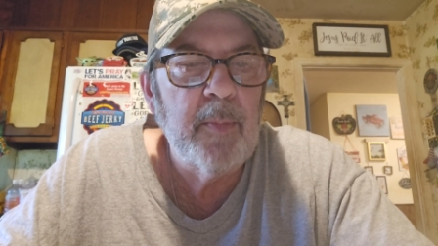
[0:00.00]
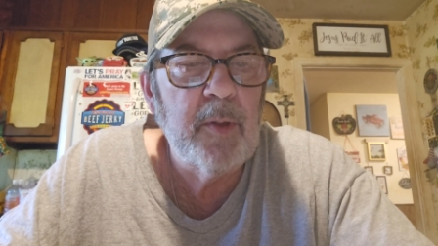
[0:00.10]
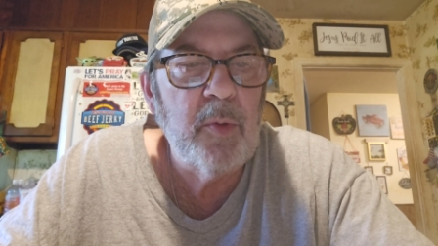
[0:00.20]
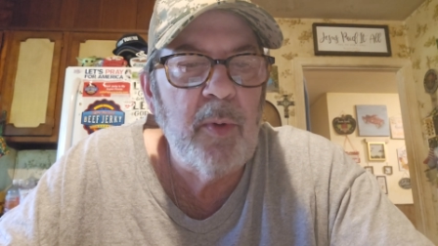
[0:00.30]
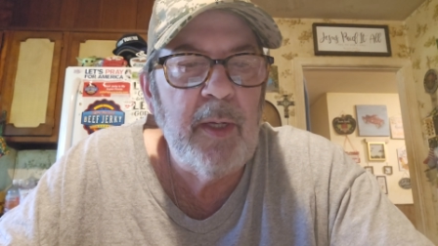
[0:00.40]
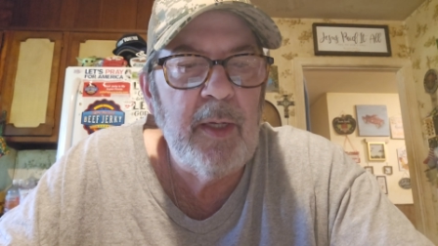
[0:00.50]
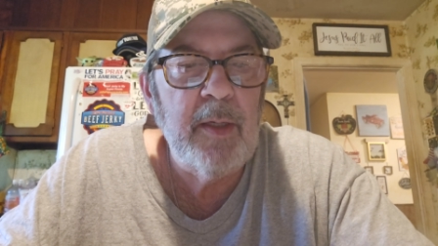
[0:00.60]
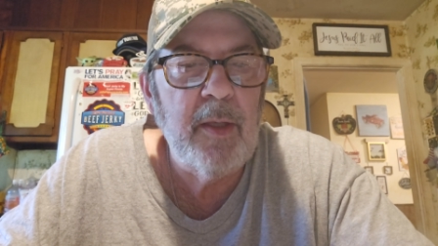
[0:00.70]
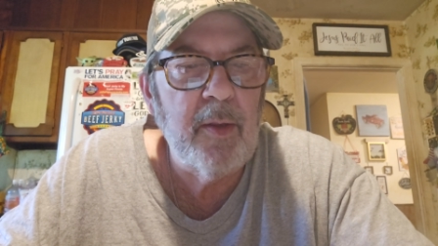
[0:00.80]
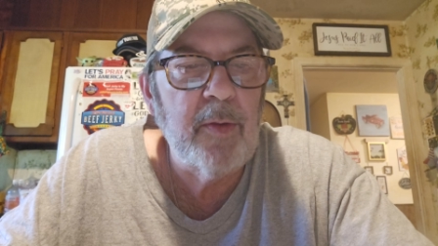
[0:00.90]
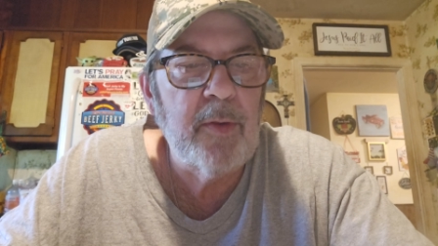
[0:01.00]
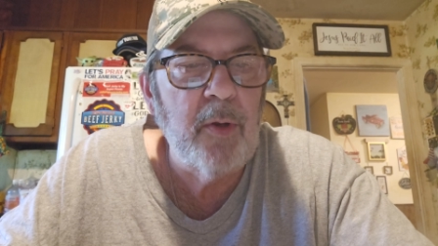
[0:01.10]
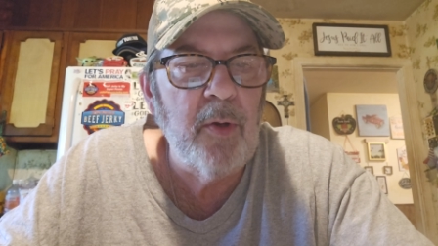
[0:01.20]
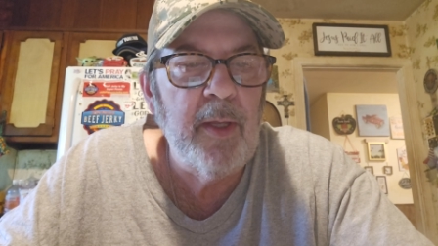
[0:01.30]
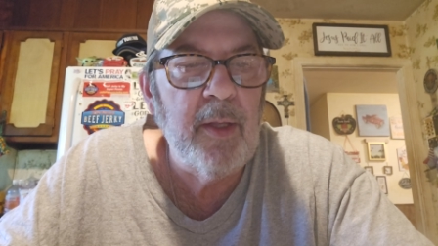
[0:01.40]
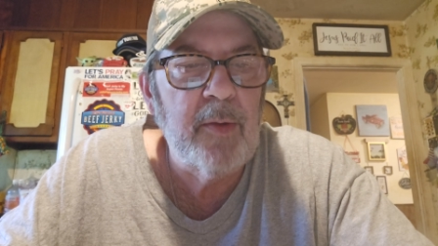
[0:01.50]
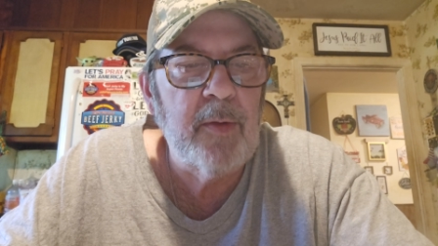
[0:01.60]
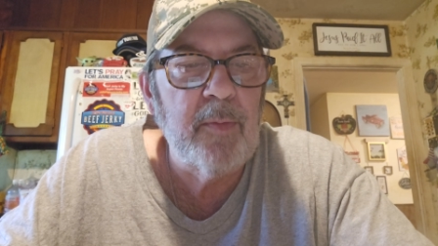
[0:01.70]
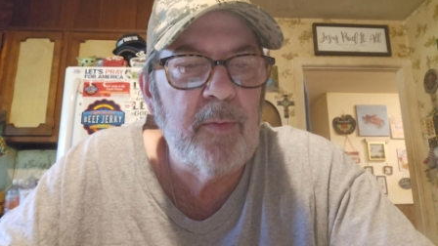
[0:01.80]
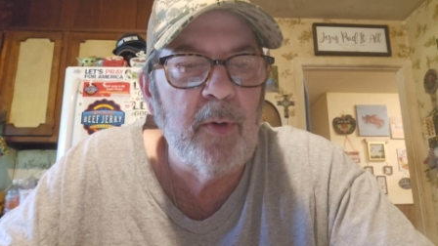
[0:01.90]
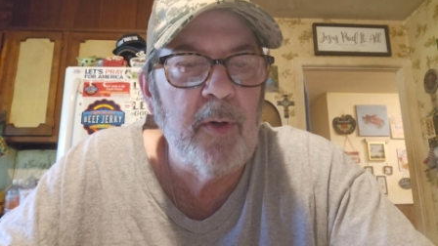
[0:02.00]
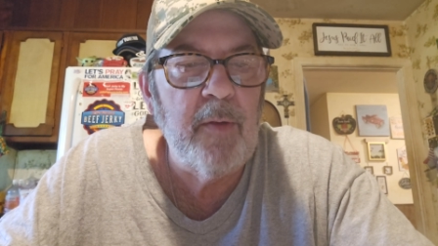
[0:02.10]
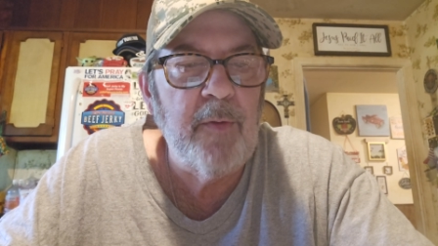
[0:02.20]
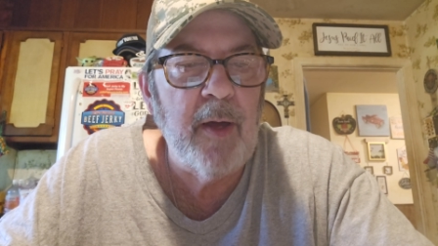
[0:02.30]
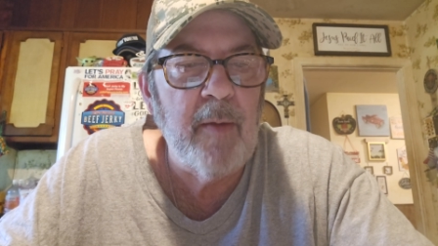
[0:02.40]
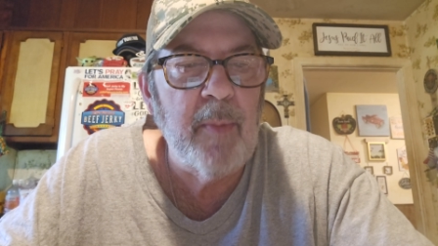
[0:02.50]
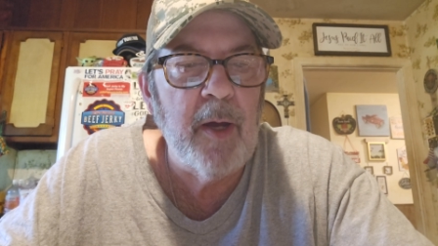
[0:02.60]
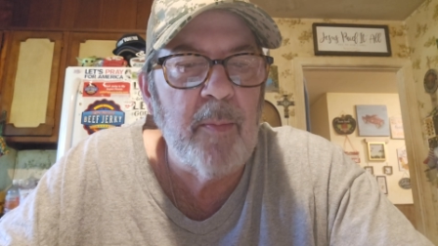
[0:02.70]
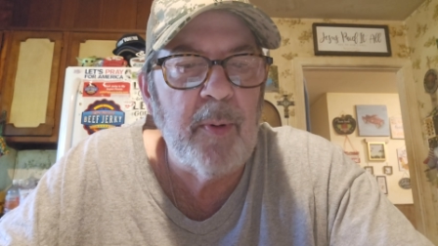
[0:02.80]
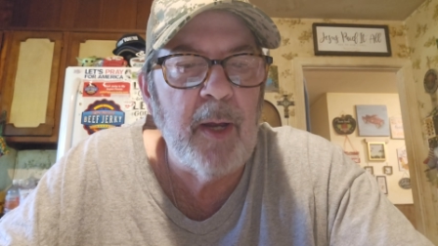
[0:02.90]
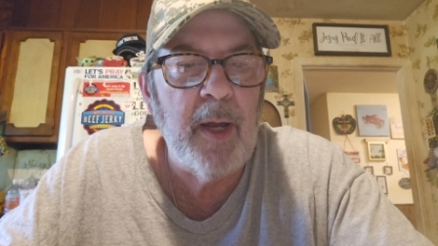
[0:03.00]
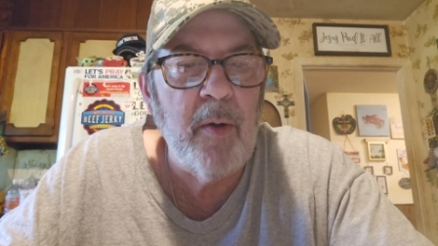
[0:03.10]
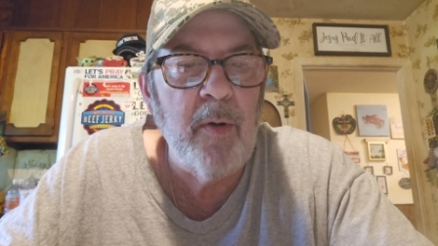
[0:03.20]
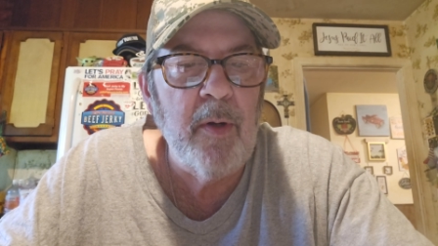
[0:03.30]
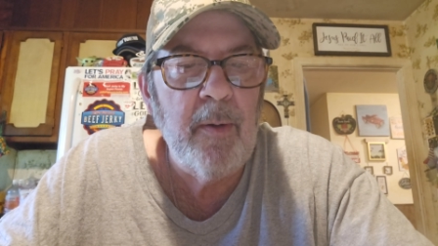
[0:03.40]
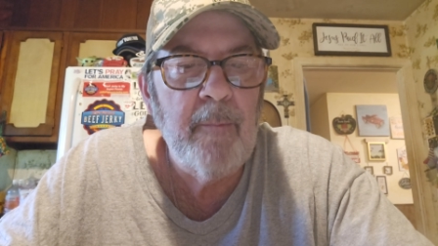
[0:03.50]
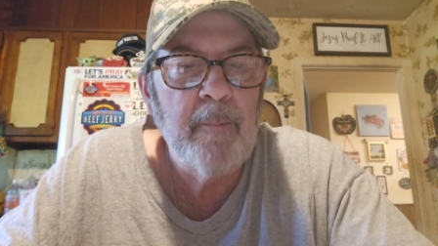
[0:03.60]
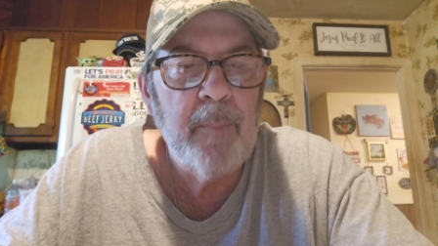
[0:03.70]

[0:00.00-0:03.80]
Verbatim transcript: Between 30 and 35 mile per hour,